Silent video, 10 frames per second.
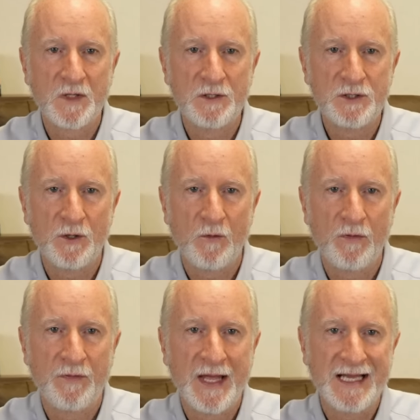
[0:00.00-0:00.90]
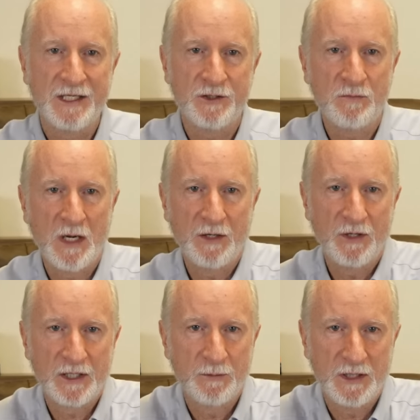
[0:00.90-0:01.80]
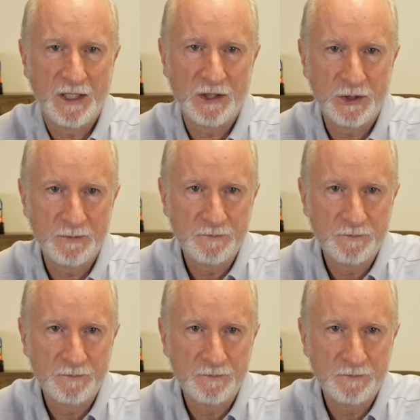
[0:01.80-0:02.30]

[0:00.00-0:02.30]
So that is my recommendation.